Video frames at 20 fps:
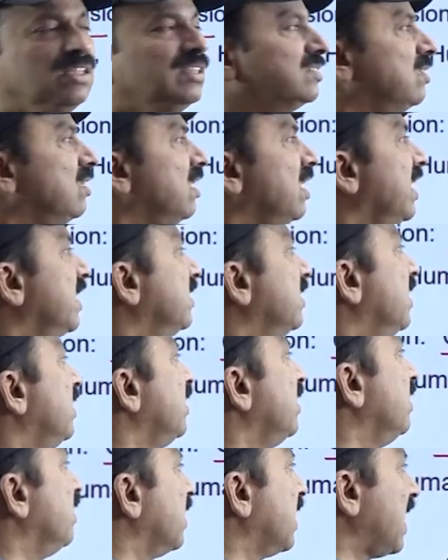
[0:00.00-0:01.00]
So like that,
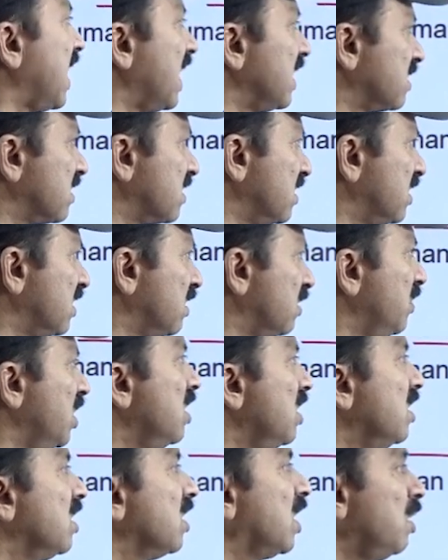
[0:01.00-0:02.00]
here casteism,
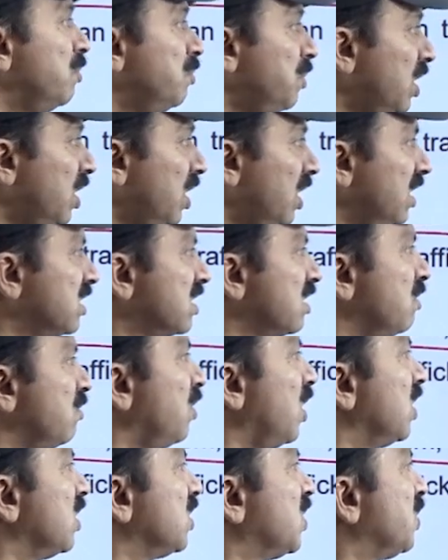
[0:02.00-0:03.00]
communalism
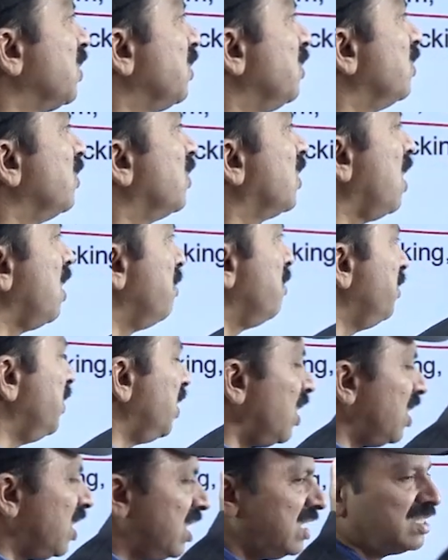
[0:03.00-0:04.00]
also,
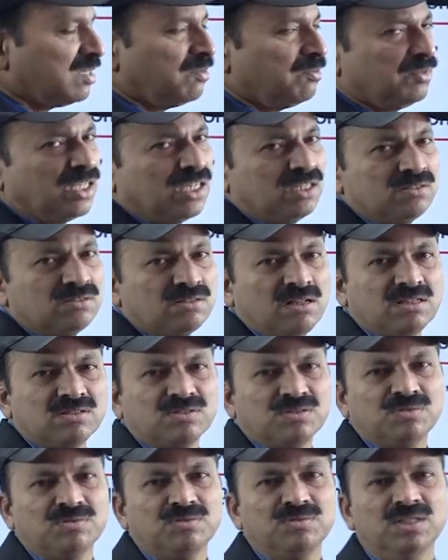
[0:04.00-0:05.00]
communalism, that is
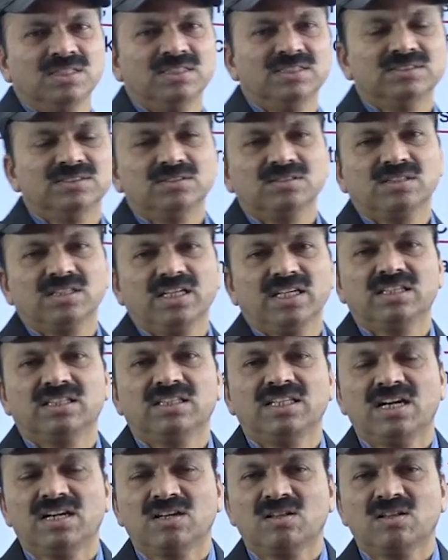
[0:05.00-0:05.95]
also, okay, that